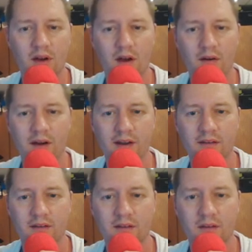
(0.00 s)
All
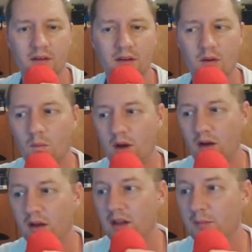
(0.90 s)
right.
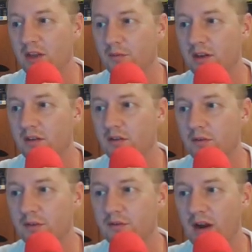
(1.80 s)
Well, let me read to
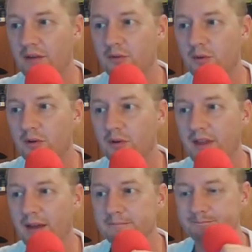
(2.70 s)
you the draft order
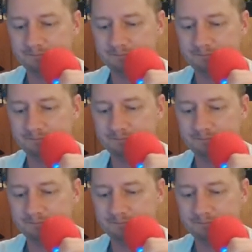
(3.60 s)
then.